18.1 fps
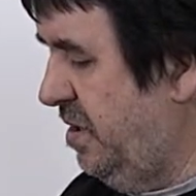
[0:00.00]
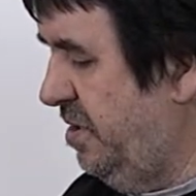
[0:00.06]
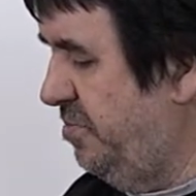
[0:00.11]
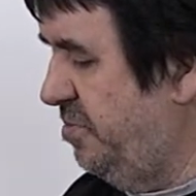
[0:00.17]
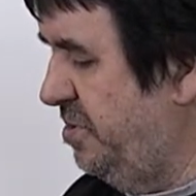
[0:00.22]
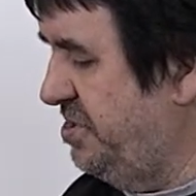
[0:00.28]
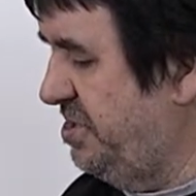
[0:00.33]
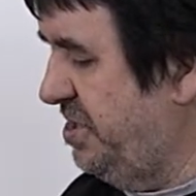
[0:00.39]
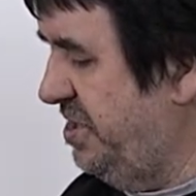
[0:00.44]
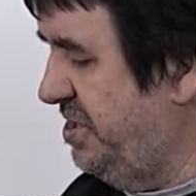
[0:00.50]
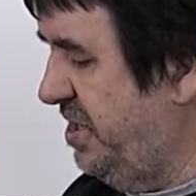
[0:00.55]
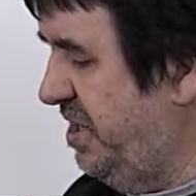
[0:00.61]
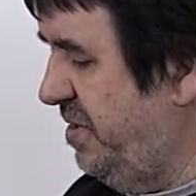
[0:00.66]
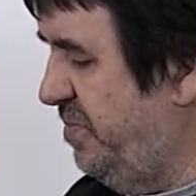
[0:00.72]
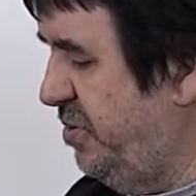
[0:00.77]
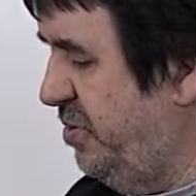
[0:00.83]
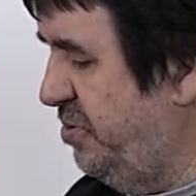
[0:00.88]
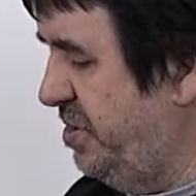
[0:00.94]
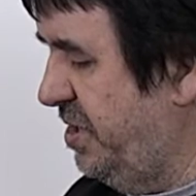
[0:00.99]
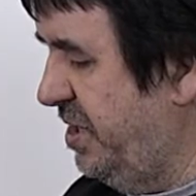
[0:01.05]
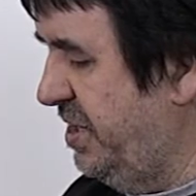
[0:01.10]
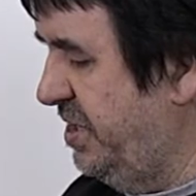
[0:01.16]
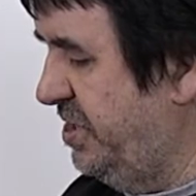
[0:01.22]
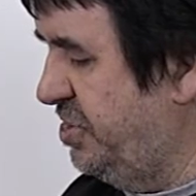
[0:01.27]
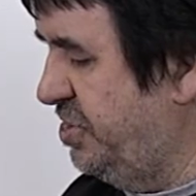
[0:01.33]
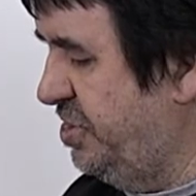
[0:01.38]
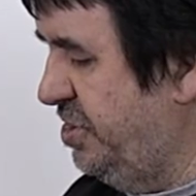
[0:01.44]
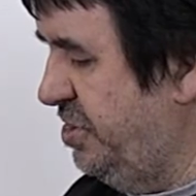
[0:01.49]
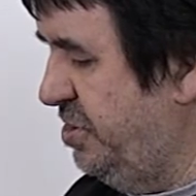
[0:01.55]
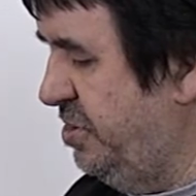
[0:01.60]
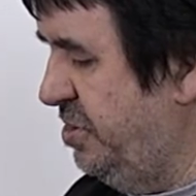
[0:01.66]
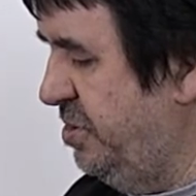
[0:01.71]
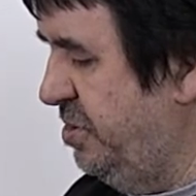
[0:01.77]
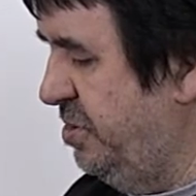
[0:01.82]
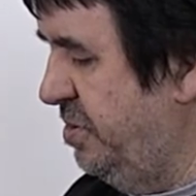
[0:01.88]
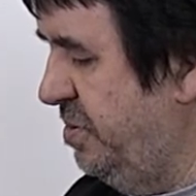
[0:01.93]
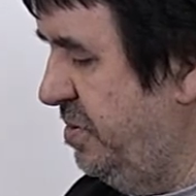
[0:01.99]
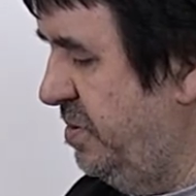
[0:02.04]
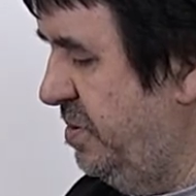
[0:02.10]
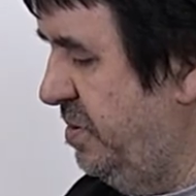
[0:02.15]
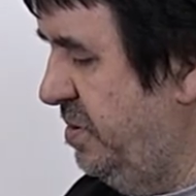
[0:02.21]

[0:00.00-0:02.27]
and we set our bore gauge to